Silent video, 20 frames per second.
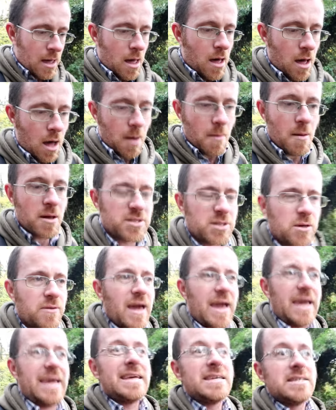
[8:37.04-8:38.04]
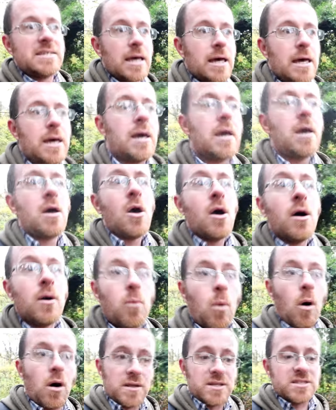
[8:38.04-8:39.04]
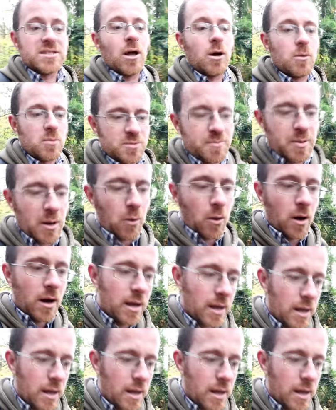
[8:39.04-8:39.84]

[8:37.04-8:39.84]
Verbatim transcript: Um, so that is why this line was built,